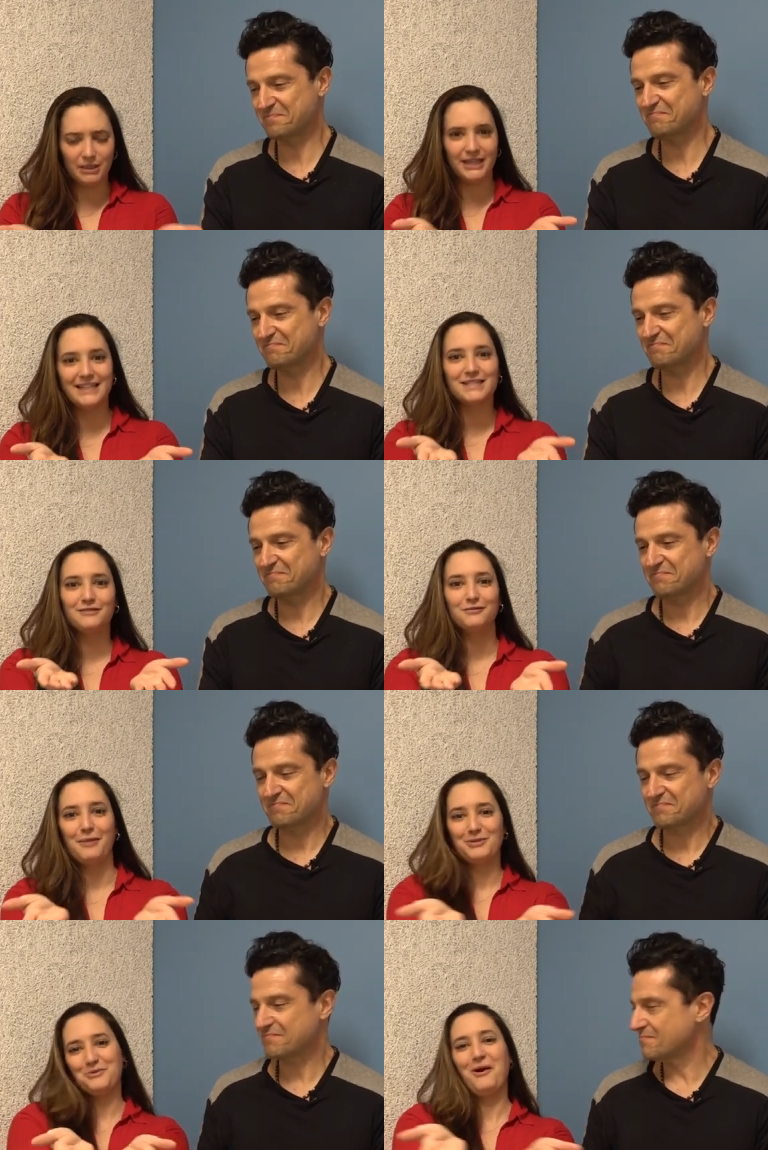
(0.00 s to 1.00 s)
Speaker 1: plate of
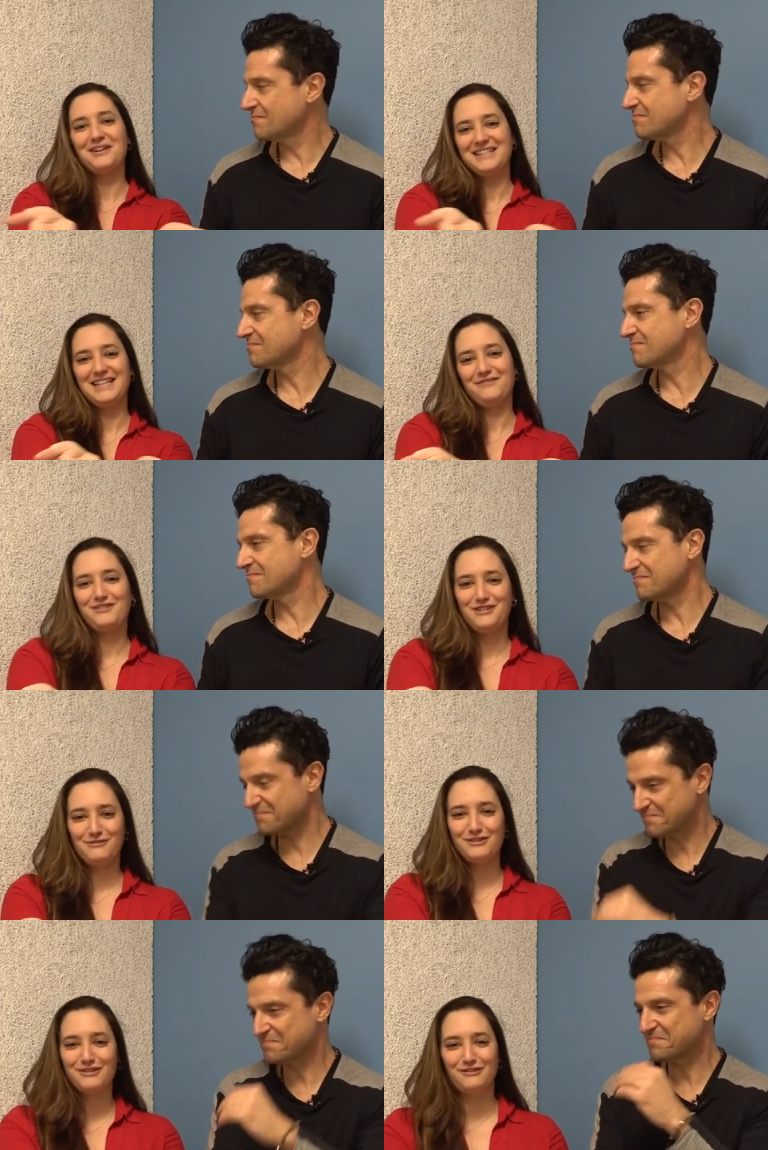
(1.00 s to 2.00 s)
repertoire to give to
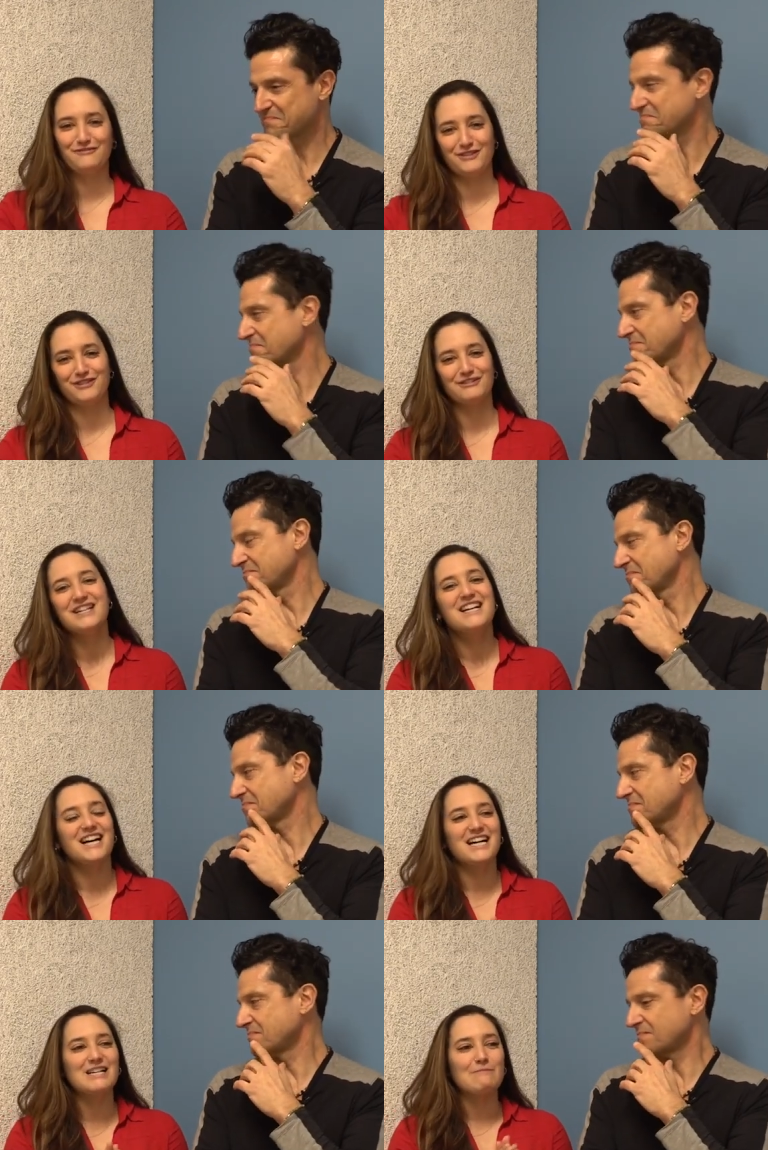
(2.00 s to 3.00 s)
you, to serve to you,
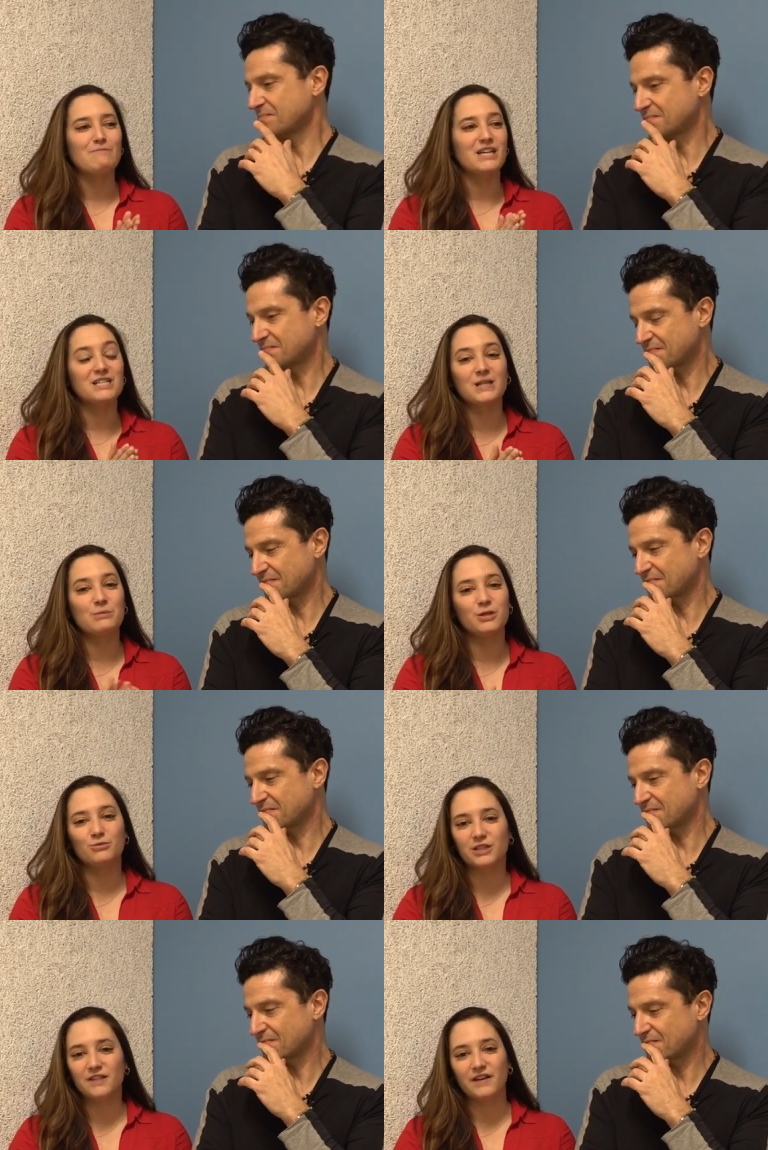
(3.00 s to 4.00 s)
and it's going to be a
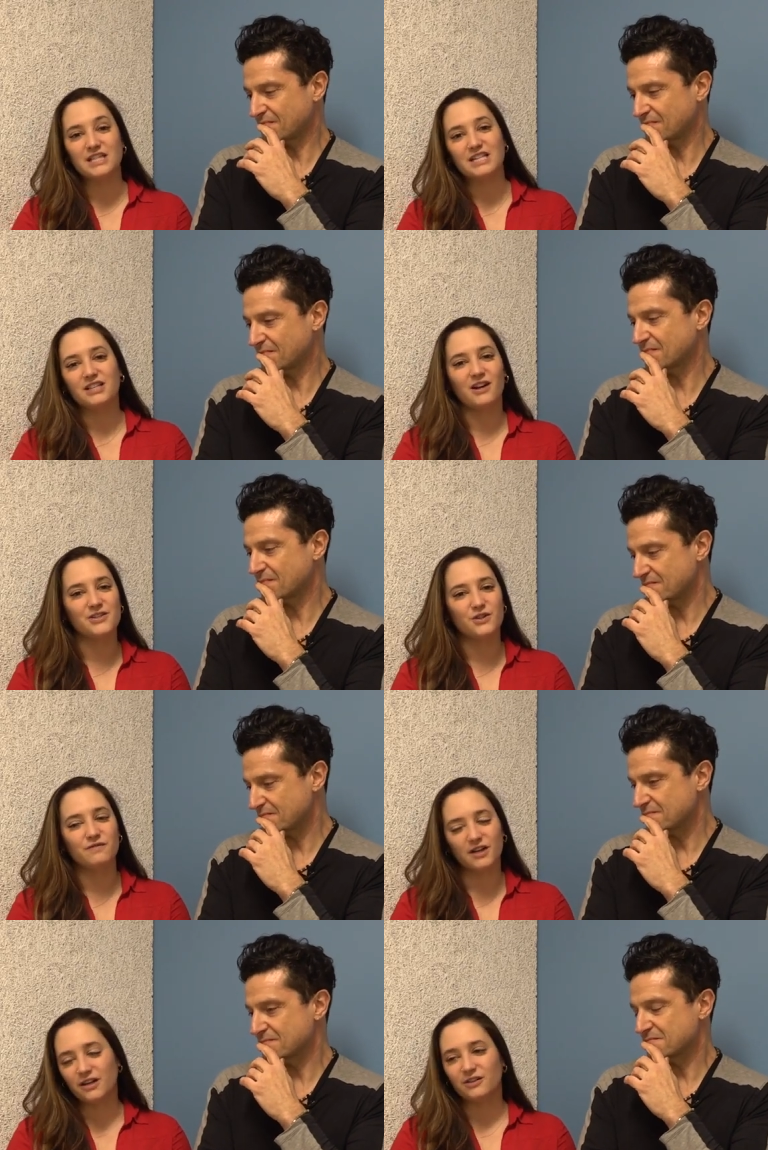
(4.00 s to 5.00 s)
really fantastic concert,
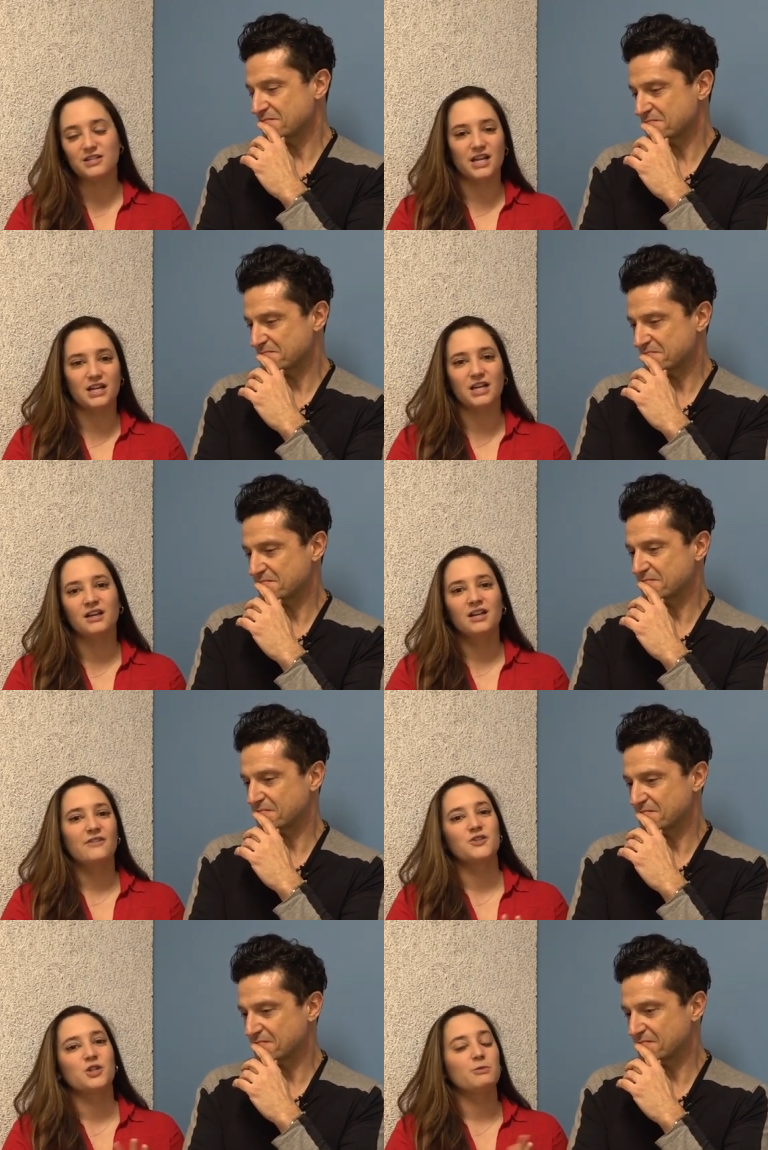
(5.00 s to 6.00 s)
very entertaining.
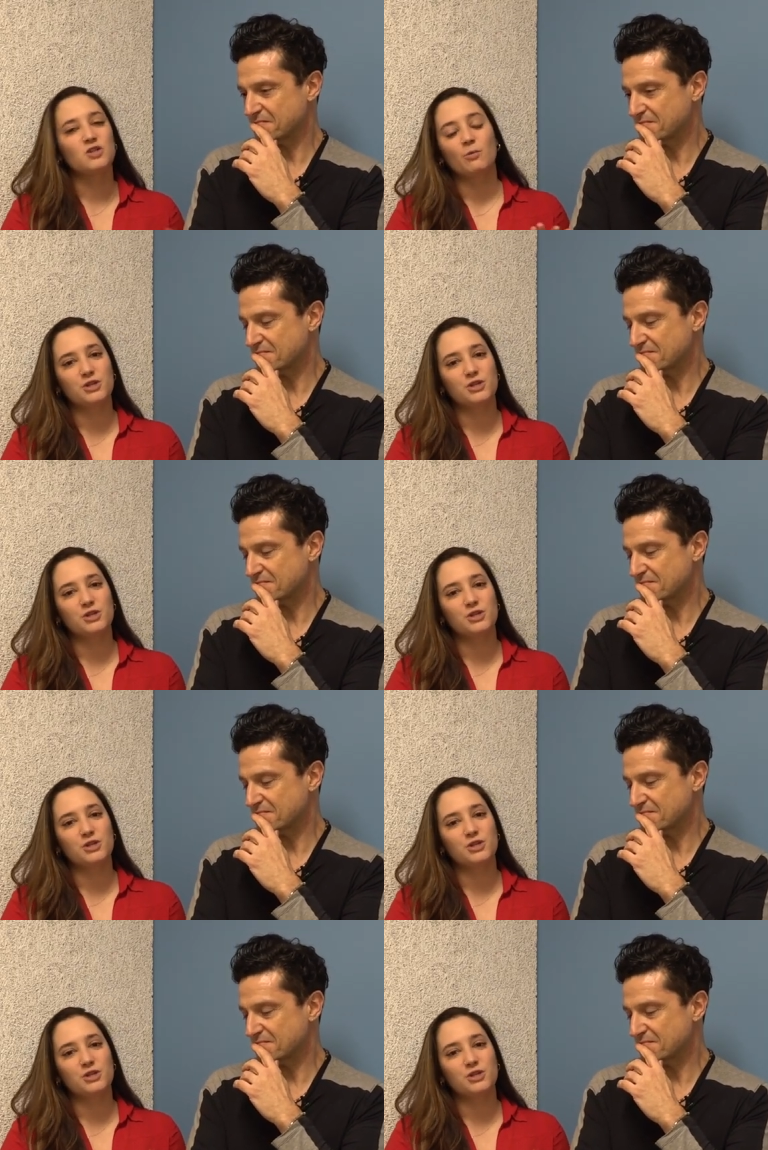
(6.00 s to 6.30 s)
There's going to be so